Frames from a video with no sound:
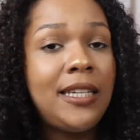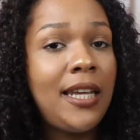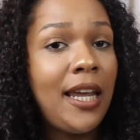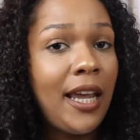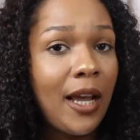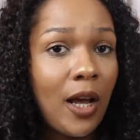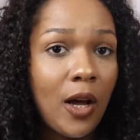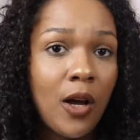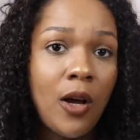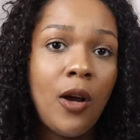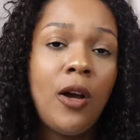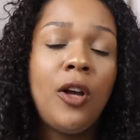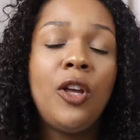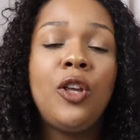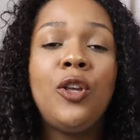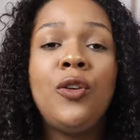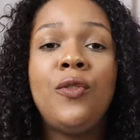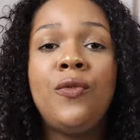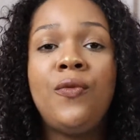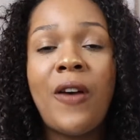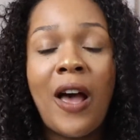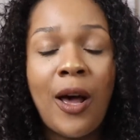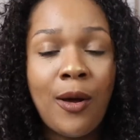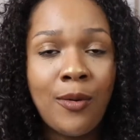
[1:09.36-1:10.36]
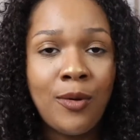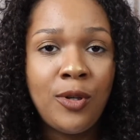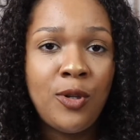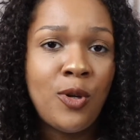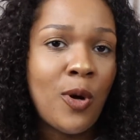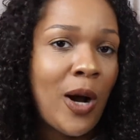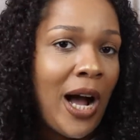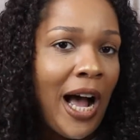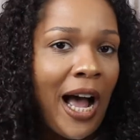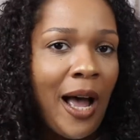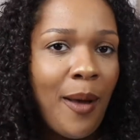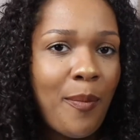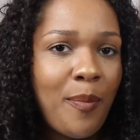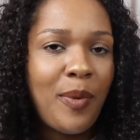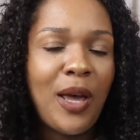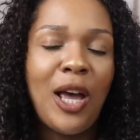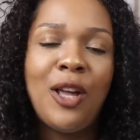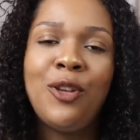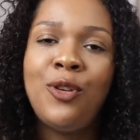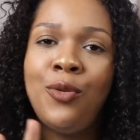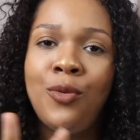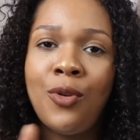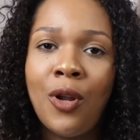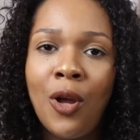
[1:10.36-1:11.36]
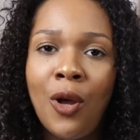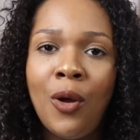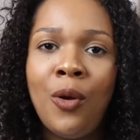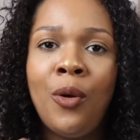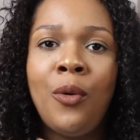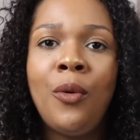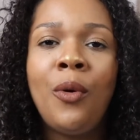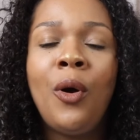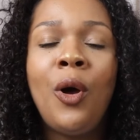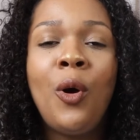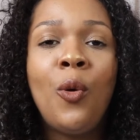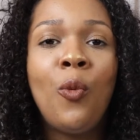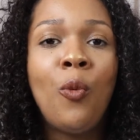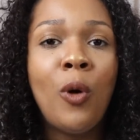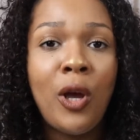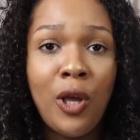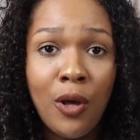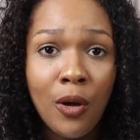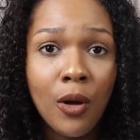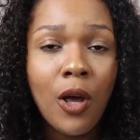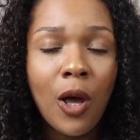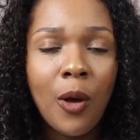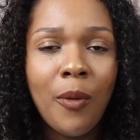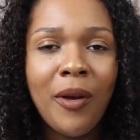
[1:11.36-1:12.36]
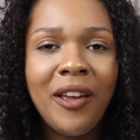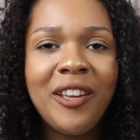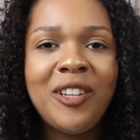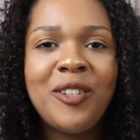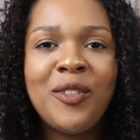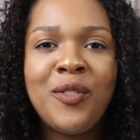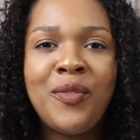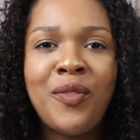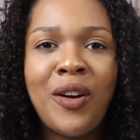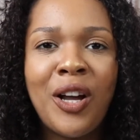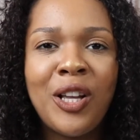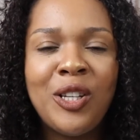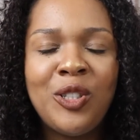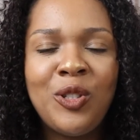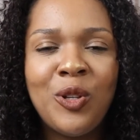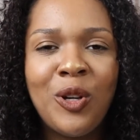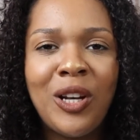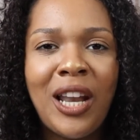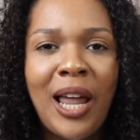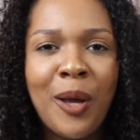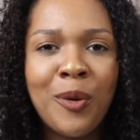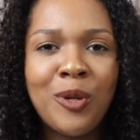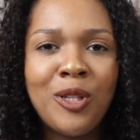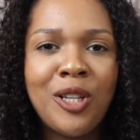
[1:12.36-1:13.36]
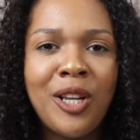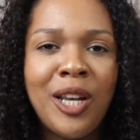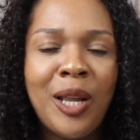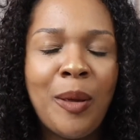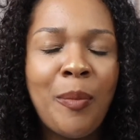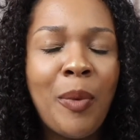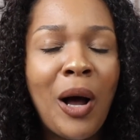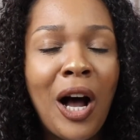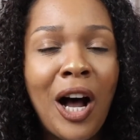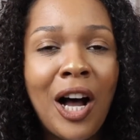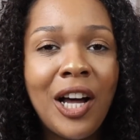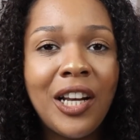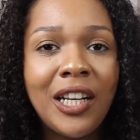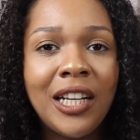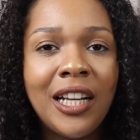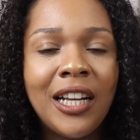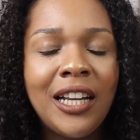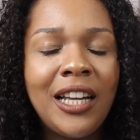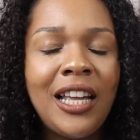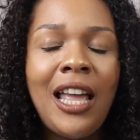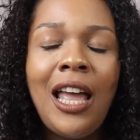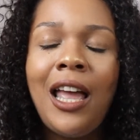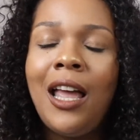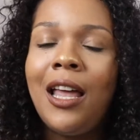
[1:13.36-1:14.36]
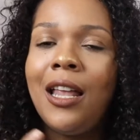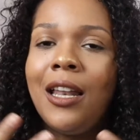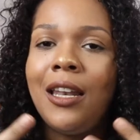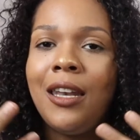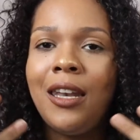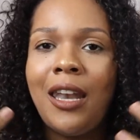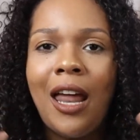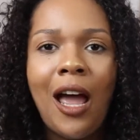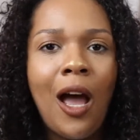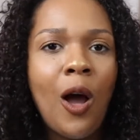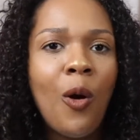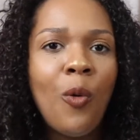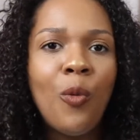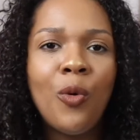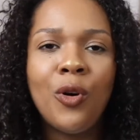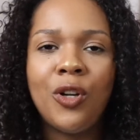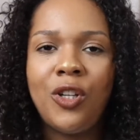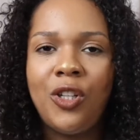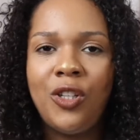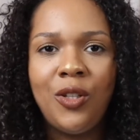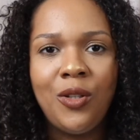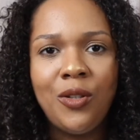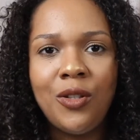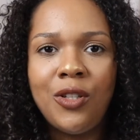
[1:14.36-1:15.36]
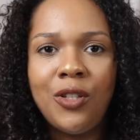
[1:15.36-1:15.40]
tick You've found your app and you know where you're going to find your language learning partner. Now what do you